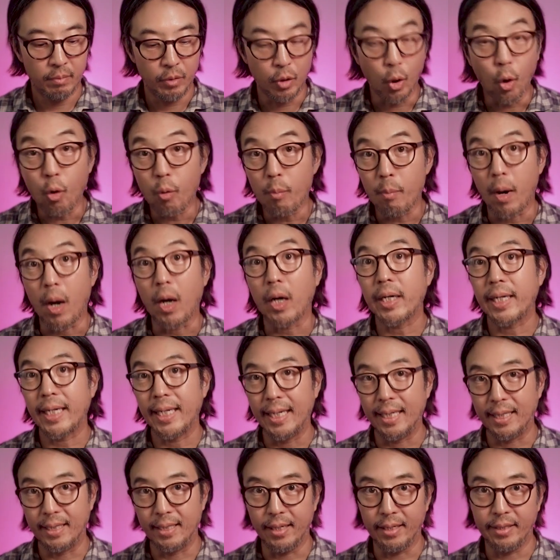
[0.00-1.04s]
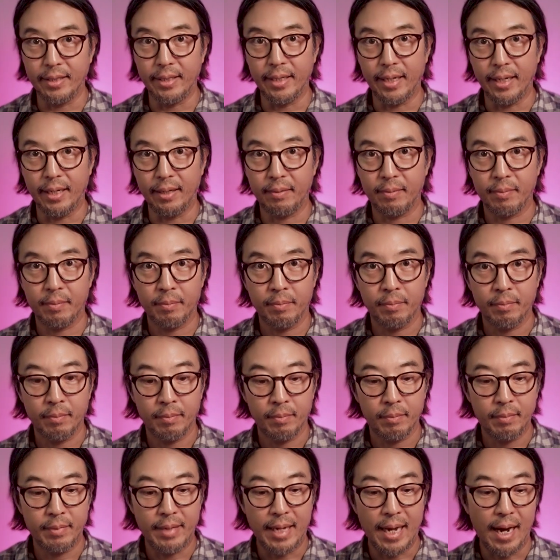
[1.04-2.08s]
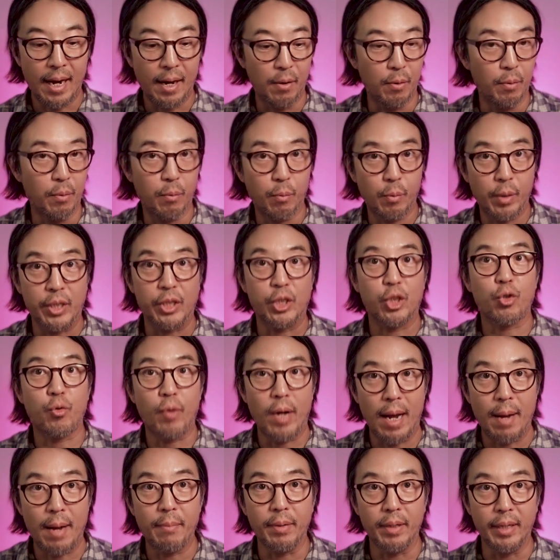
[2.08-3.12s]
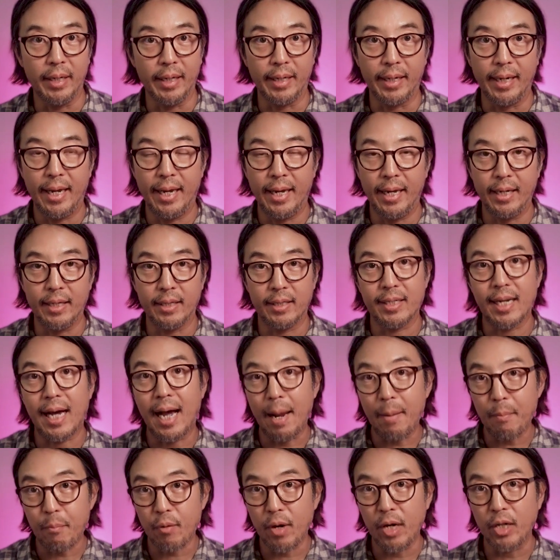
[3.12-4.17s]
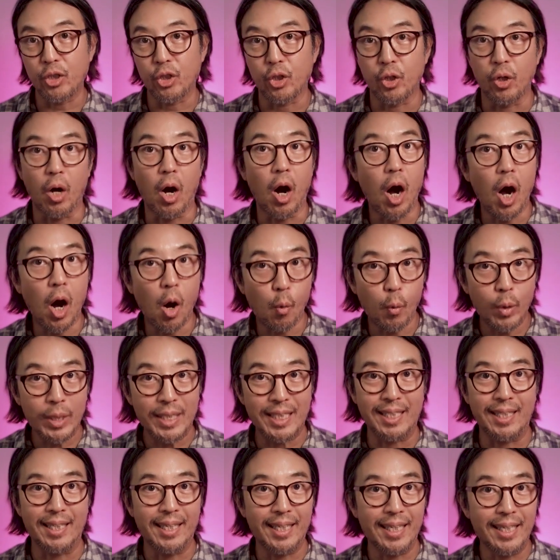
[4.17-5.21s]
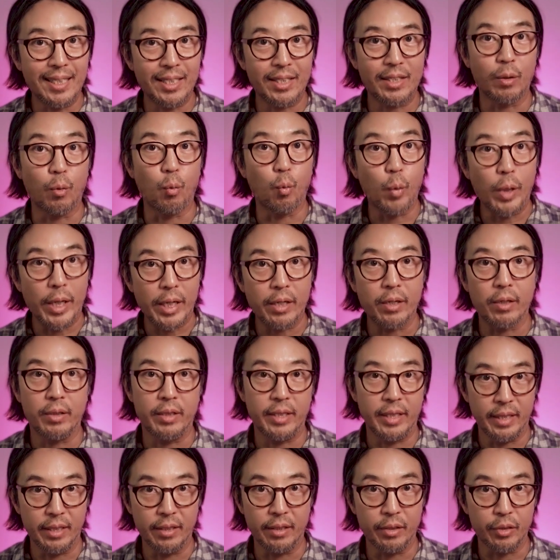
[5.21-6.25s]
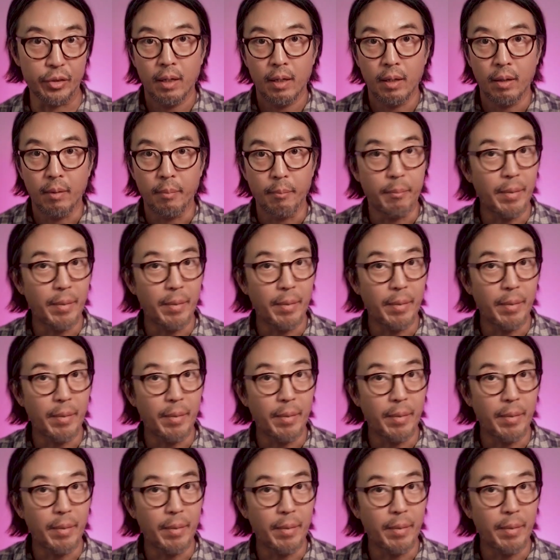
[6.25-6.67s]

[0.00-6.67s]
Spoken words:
No marketing done yet. Now we're scrambling, and time pressure always leads to weaker deals.